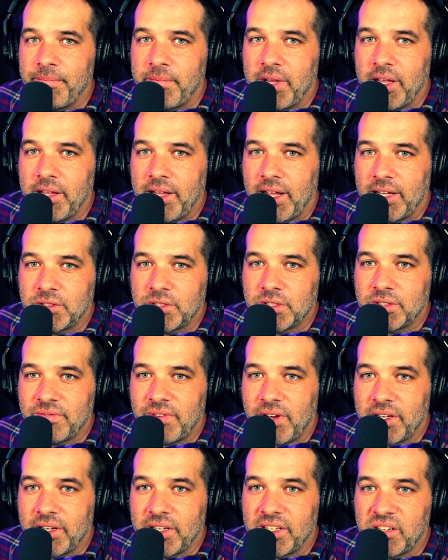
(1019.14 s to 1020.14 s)
And that's just
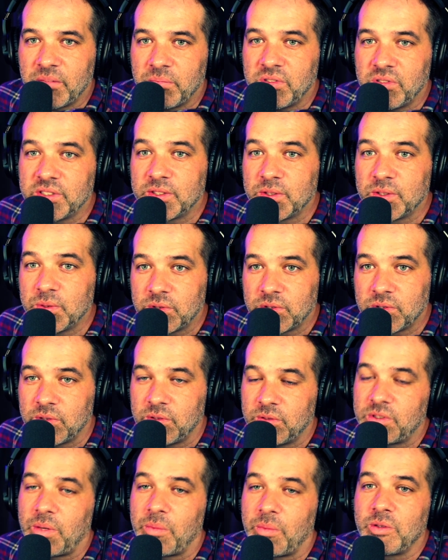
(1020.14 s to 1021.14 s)
finding a producer,
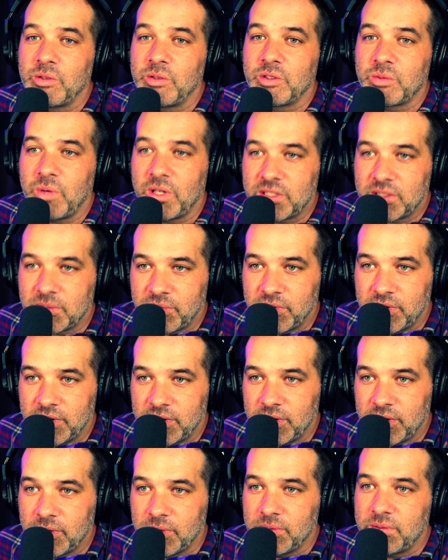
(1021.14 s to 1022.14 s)
someone who just wants to
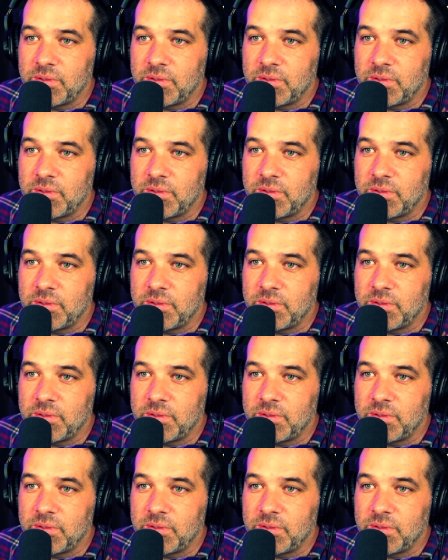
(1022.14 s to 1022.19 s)
produce.